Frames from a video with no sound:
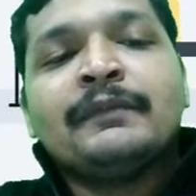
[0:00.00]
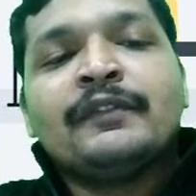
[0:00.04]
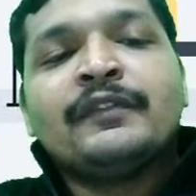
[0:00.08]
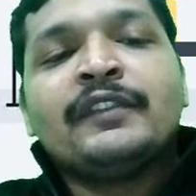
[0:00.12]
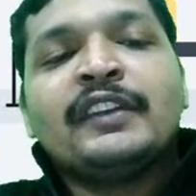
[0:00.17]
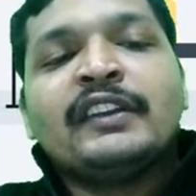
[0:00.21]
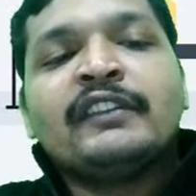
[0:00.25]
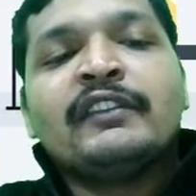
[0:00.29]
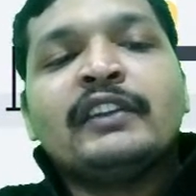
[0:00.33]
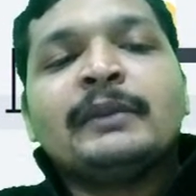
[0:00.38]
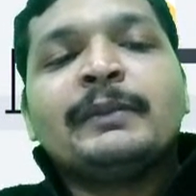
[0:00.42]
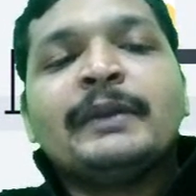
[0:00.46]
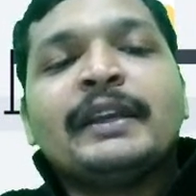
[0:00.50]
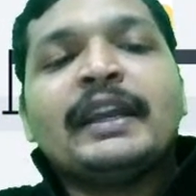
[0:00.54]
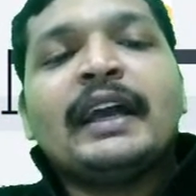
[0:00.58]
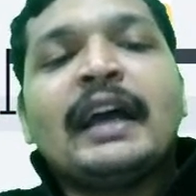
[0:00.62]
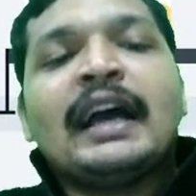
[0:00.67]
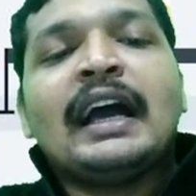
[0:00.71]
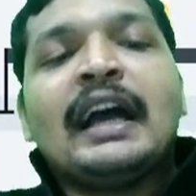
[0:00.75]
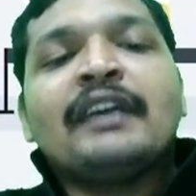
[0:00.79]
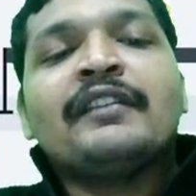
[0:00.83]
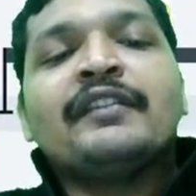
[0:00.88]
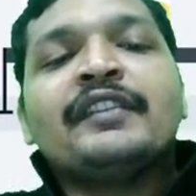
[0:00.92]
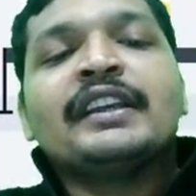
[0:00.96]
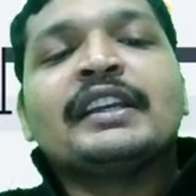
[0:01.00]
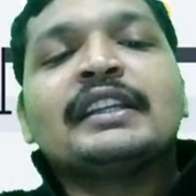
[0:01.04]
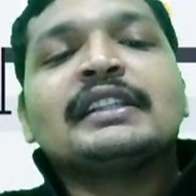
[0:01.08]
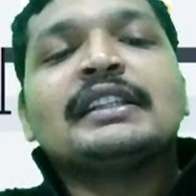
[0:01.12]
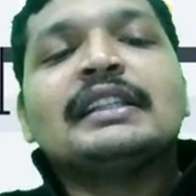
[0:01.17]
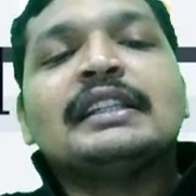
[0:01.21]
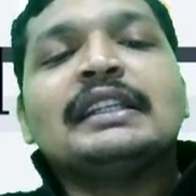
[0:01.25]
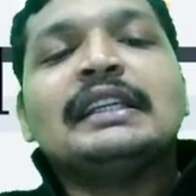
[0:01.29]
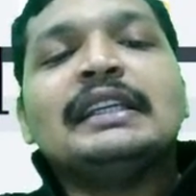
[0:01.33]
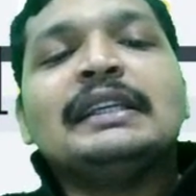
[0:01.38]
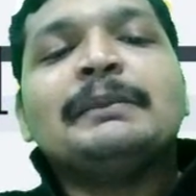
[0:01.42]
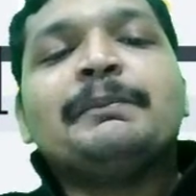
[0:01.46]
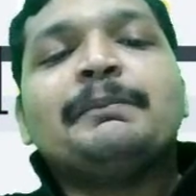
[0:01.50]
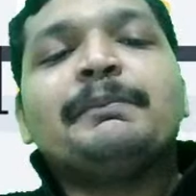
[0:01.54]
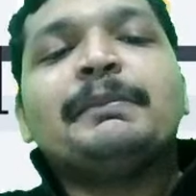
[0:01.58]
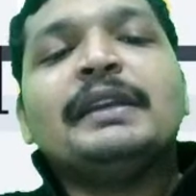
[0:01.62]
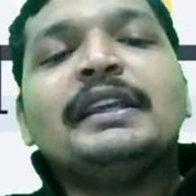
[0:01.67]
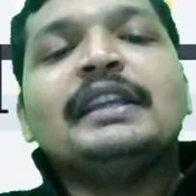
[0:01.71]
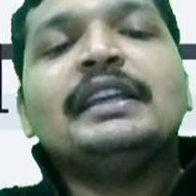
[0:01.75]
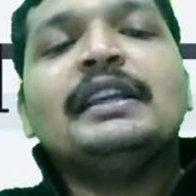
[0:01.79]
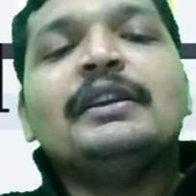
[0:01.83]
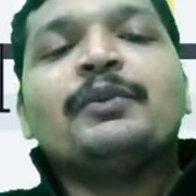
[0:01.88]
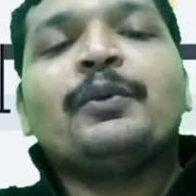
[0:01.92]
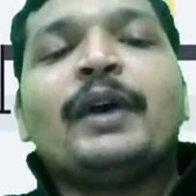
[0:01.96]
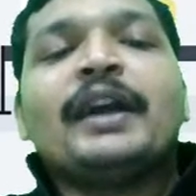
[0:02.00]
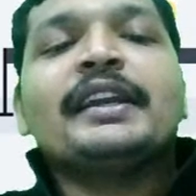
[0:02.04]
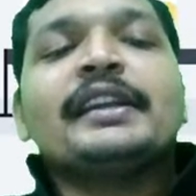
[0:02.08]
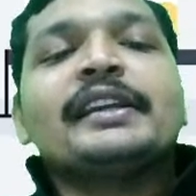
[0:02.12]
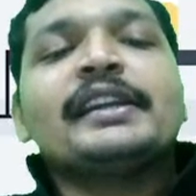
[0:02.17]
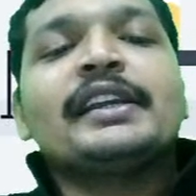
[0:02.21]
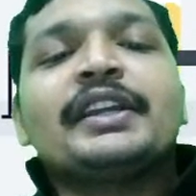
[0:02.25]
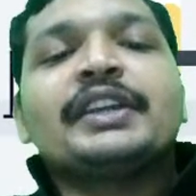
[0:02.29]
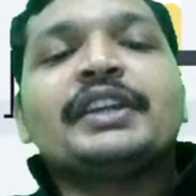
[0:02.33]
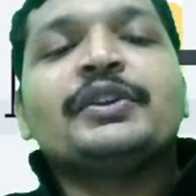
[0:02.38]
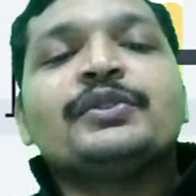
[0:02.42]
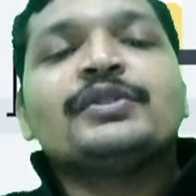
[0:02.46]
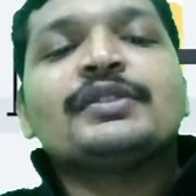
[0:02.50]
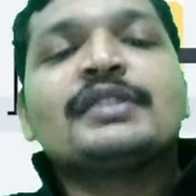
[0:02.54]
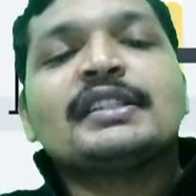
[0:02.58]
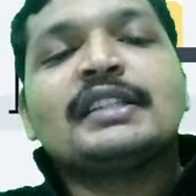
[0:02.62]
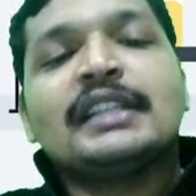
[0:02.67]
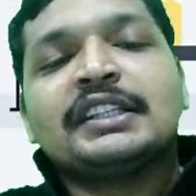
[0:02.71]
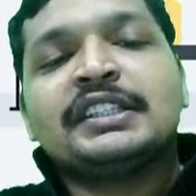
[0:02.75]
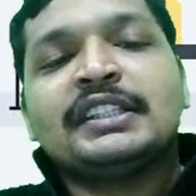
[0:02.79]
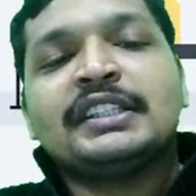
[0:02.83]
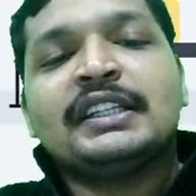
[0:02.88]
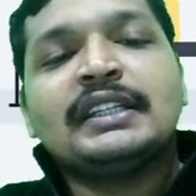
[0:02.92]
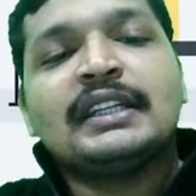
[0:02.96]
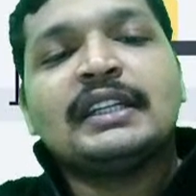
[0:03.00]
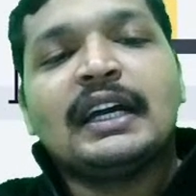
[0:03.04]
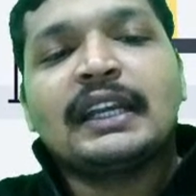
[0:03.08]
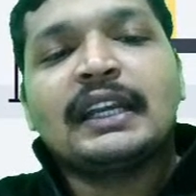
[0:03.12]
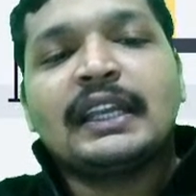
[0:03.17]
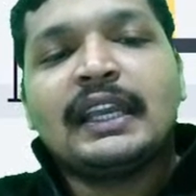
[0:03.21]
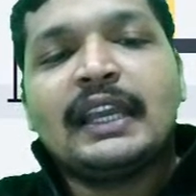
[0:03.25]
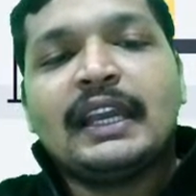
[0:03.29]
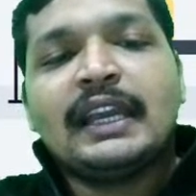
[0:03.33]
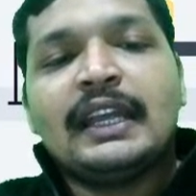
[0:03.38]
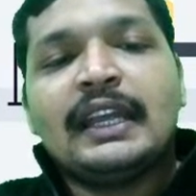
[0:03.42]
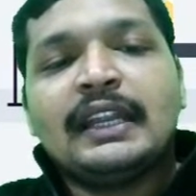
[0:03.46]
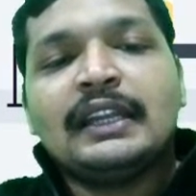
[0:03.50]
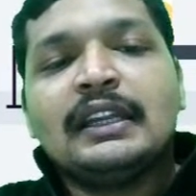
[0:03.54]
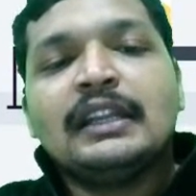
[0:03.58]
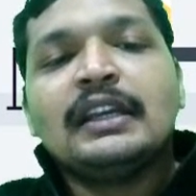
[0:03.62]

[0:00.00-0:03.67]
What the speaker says: we will be having the PYQ session again.